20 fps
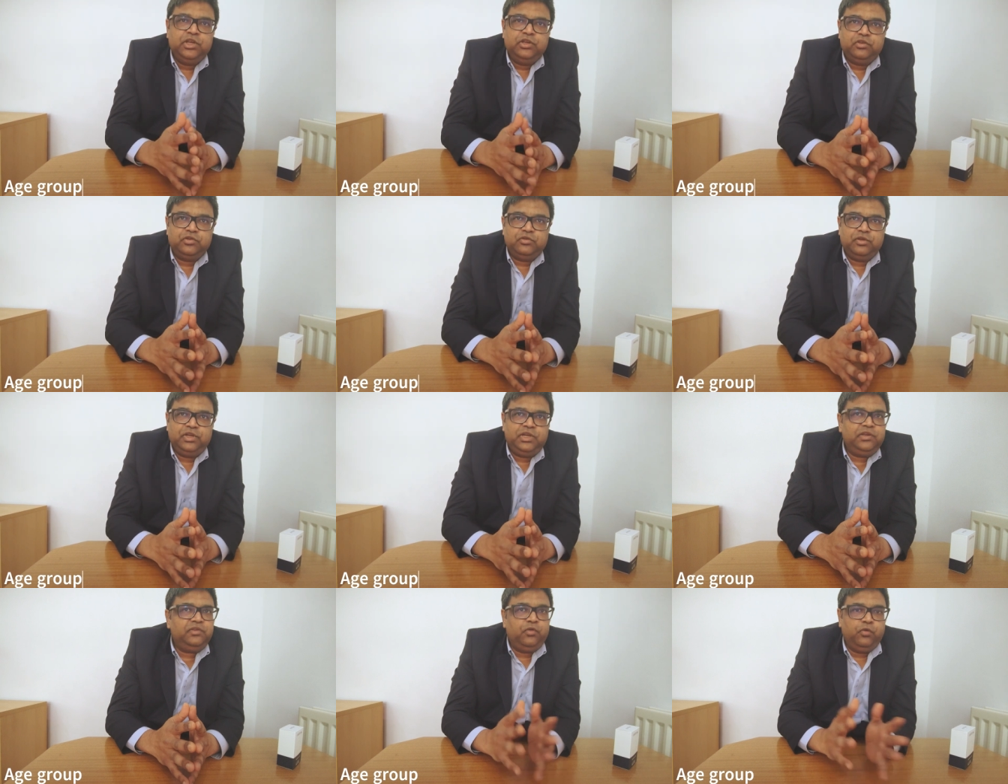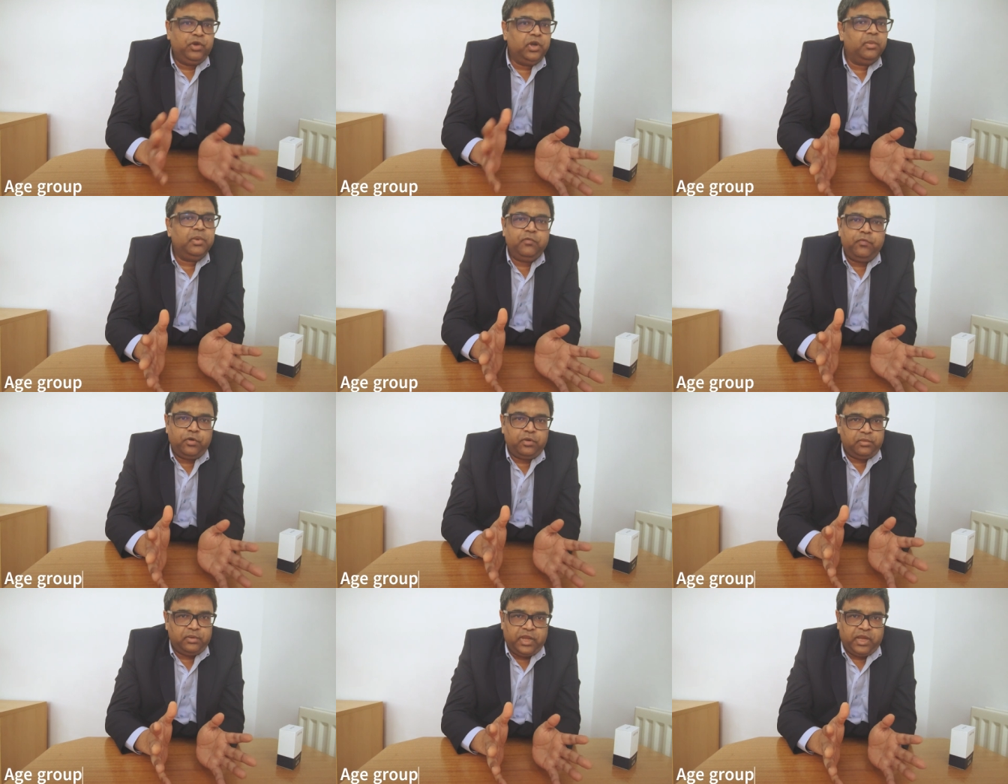So it is suitable
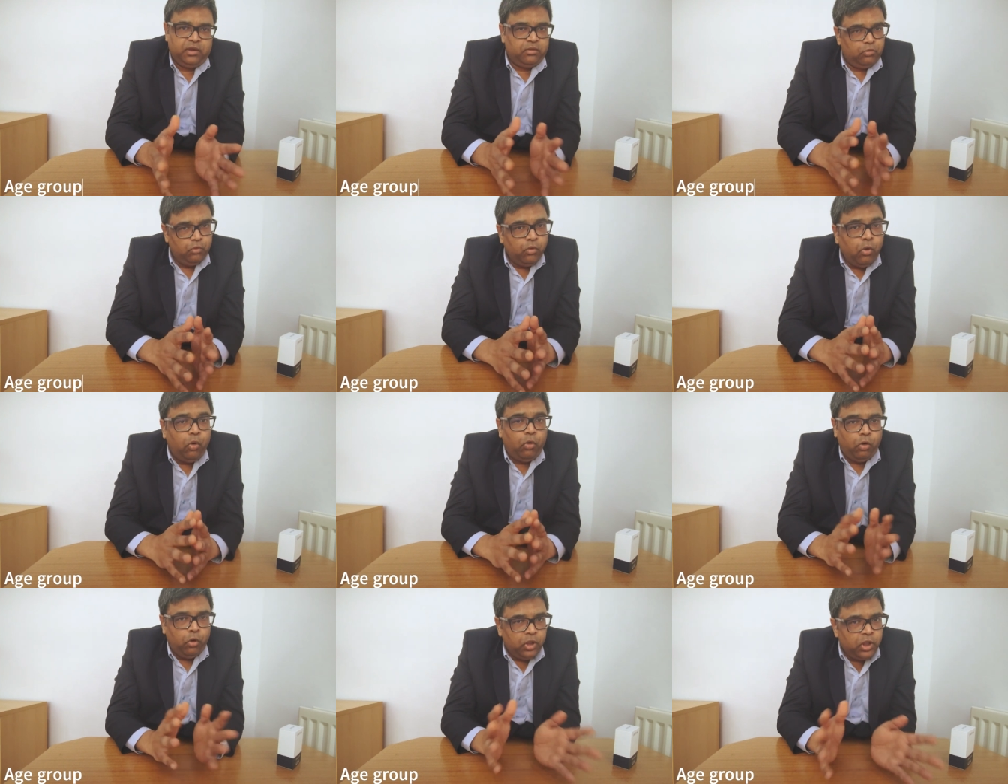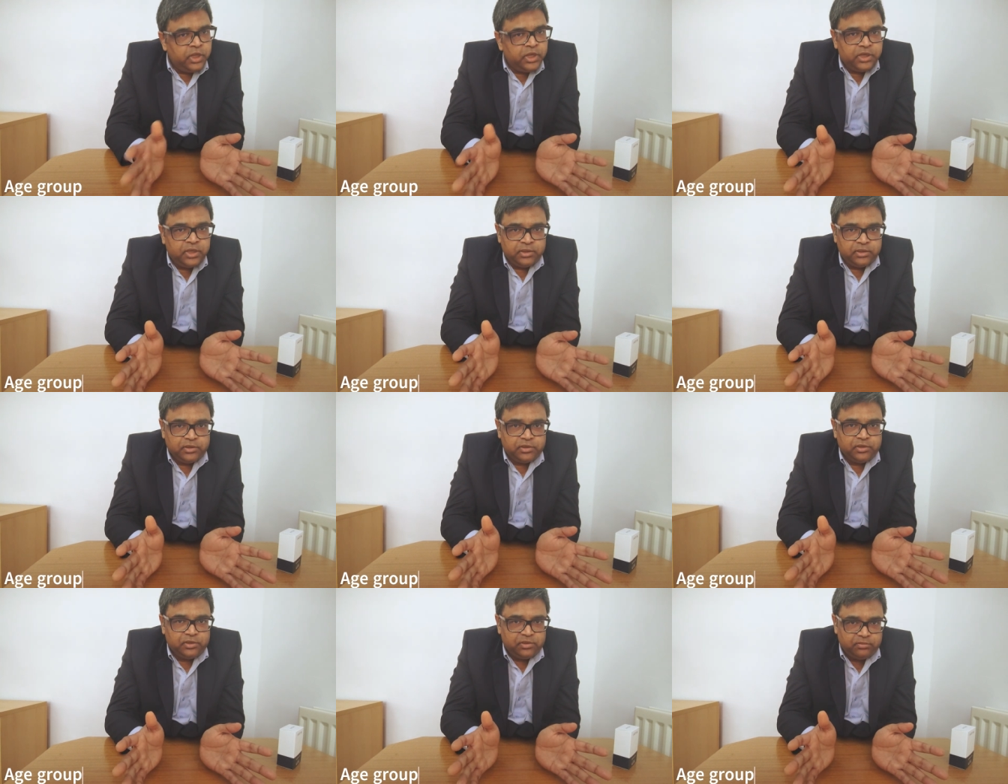for like all the
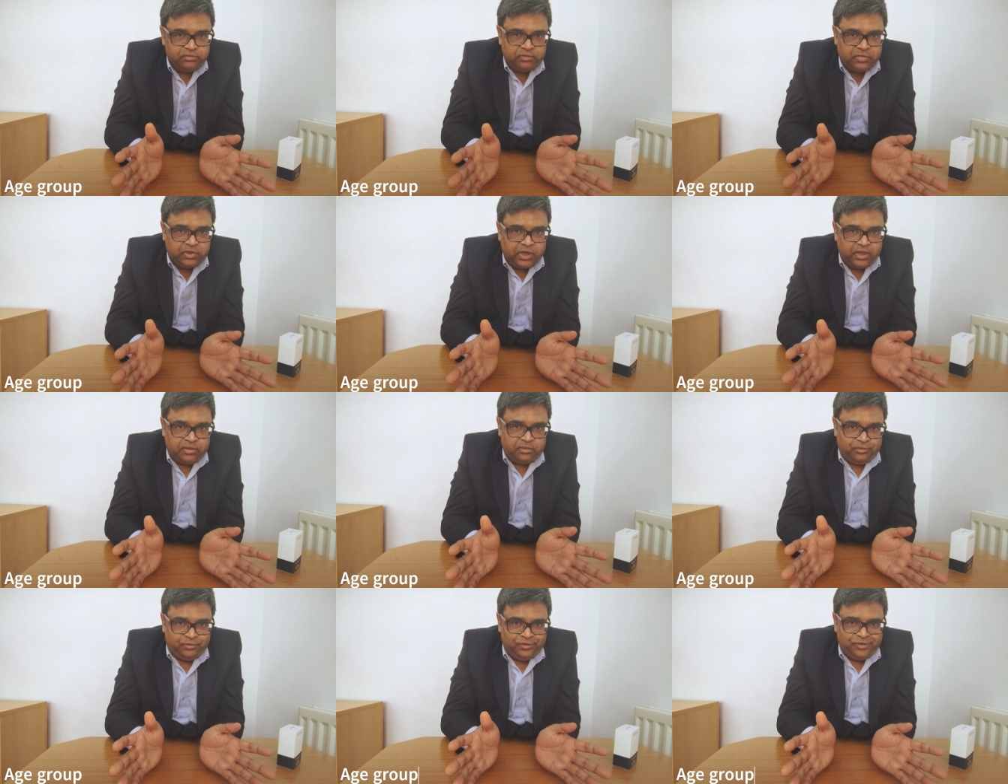like